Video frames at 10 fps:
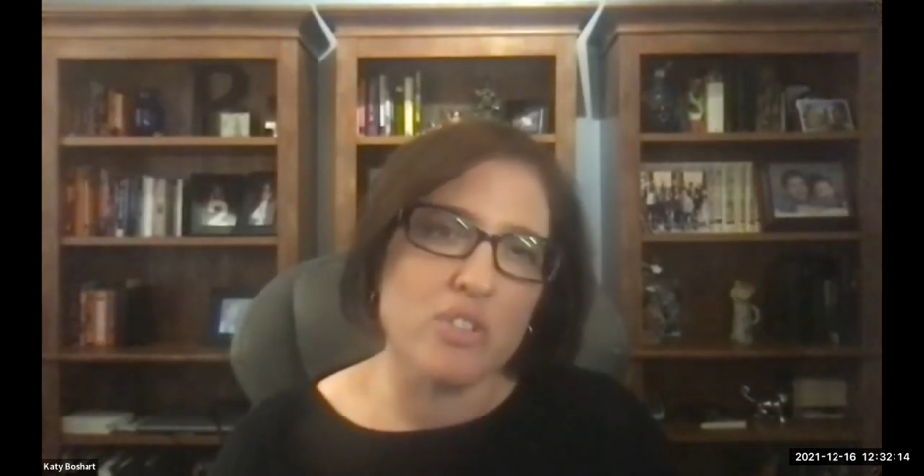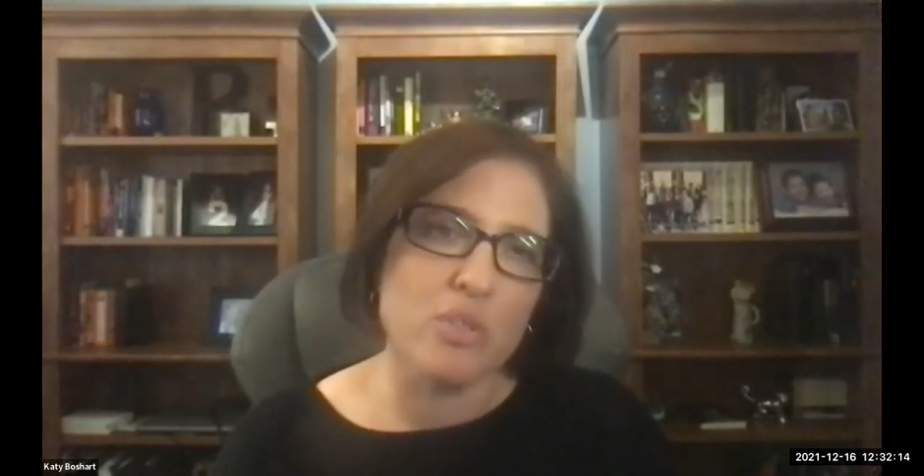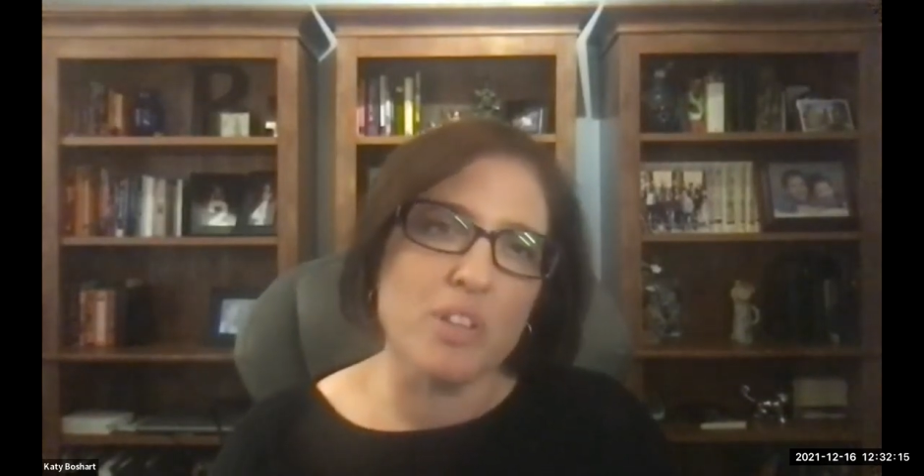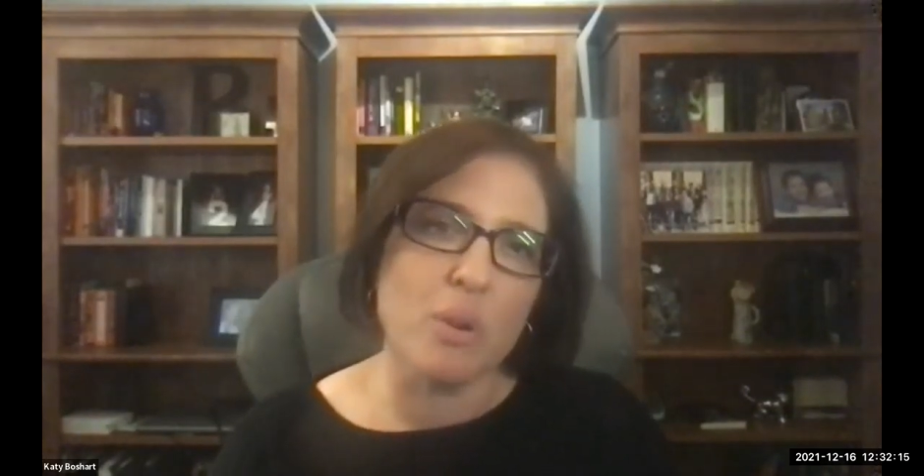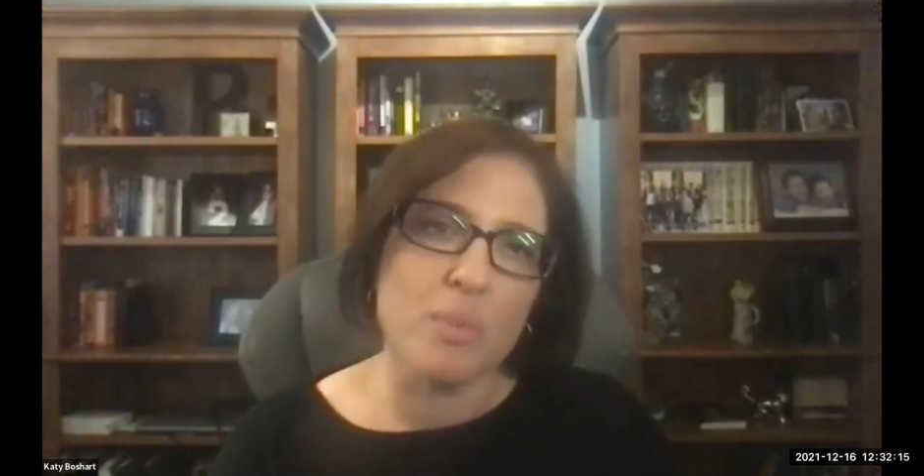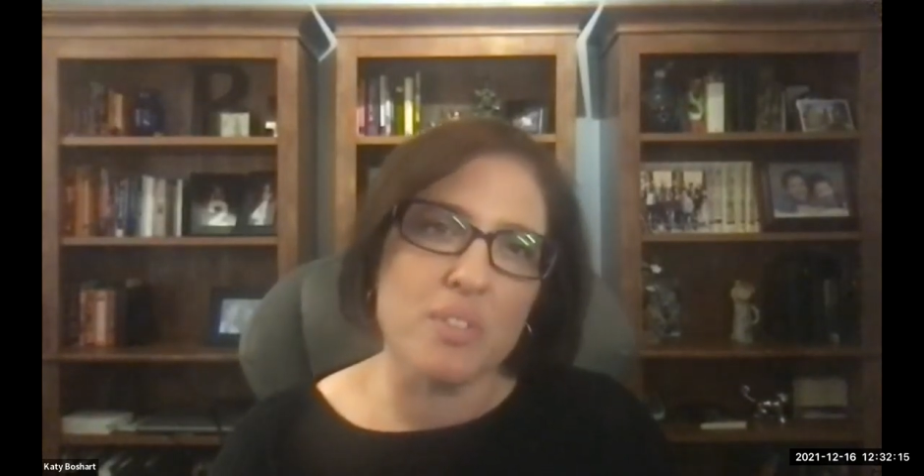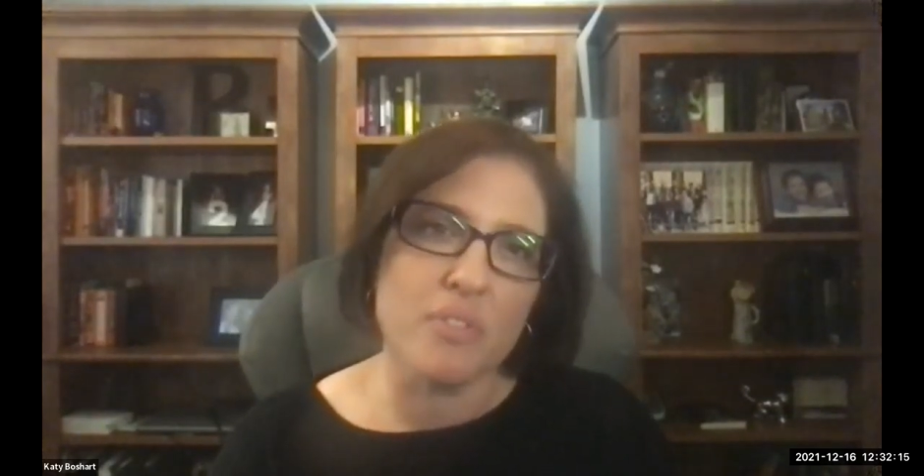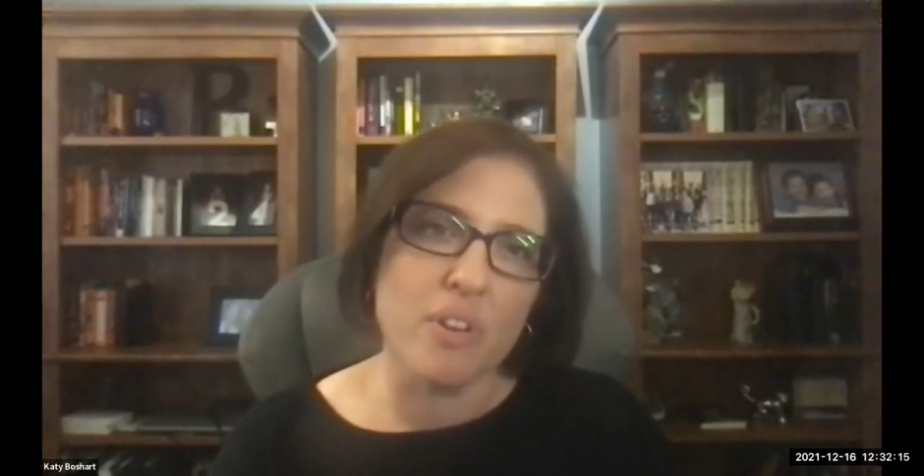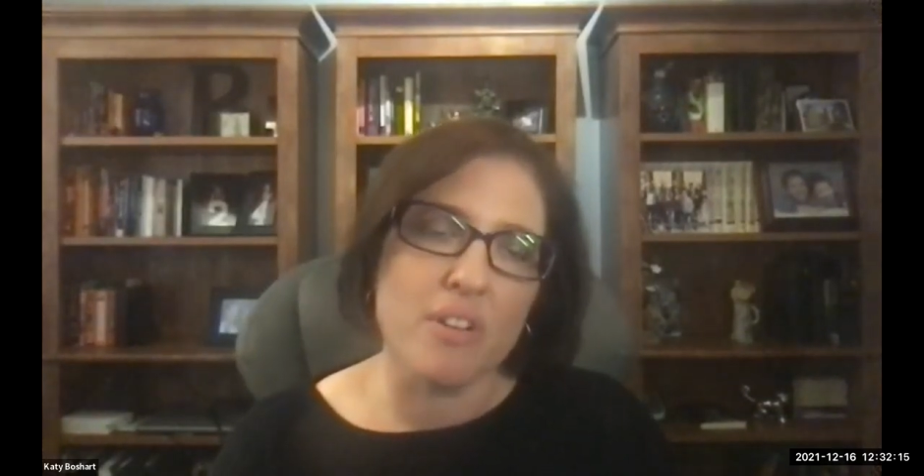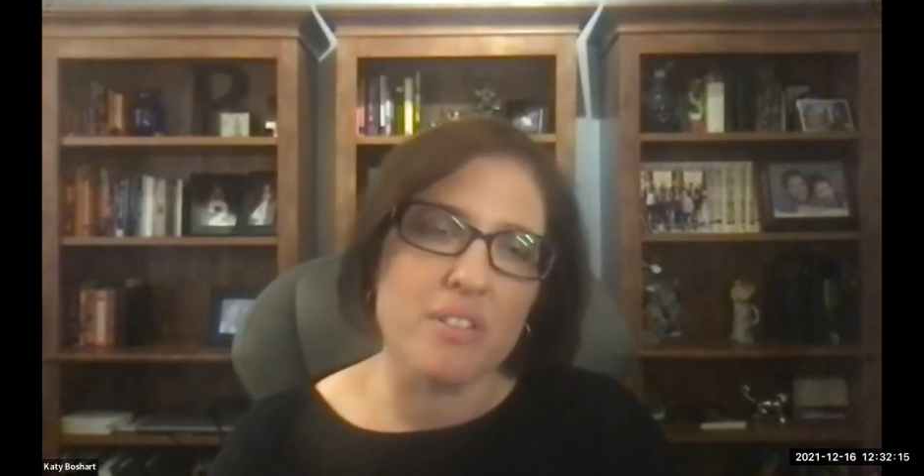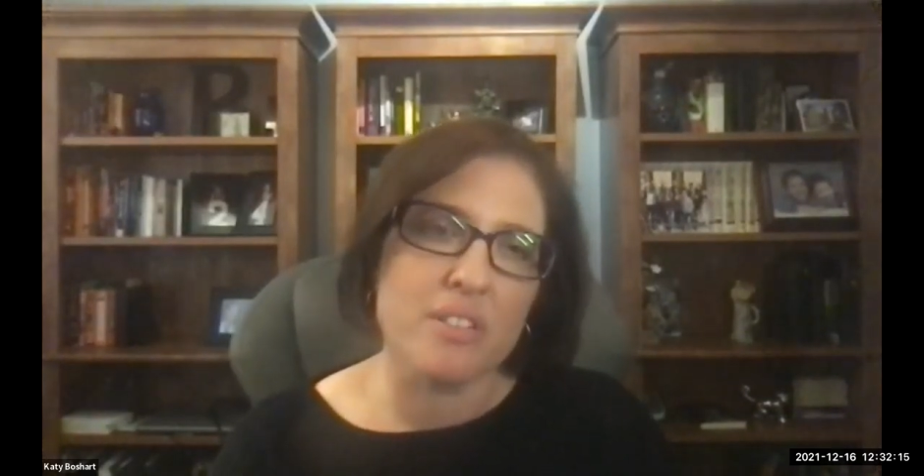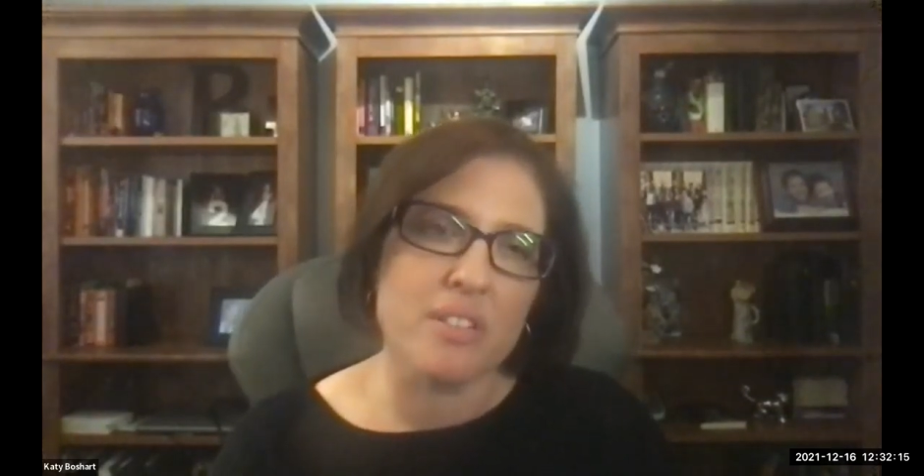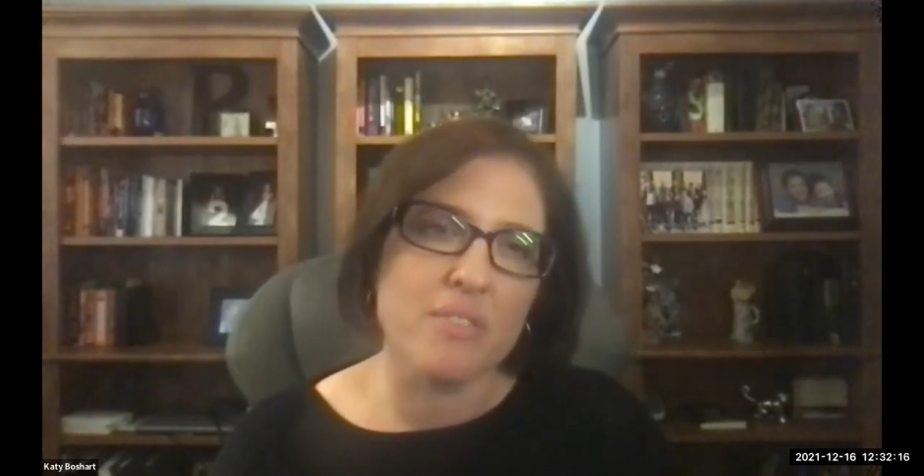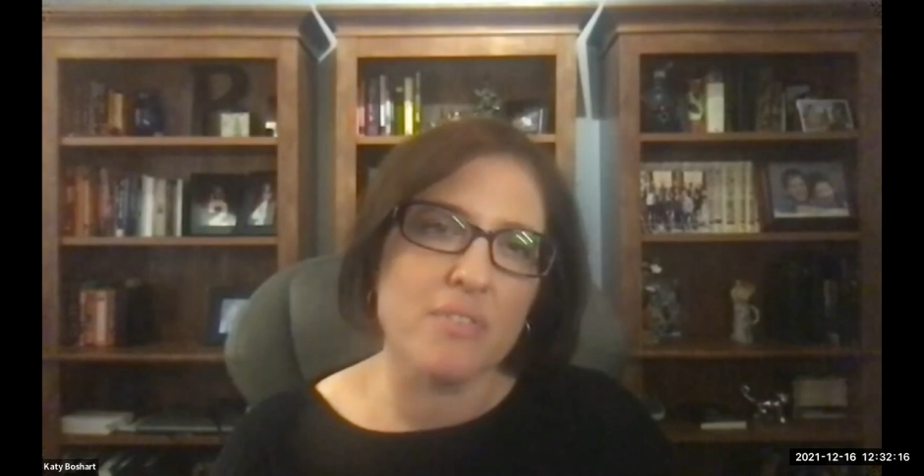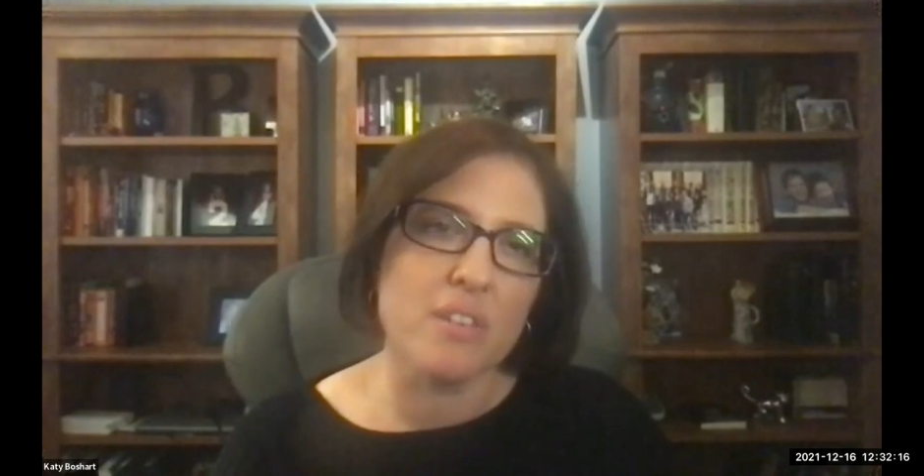do we go as far as give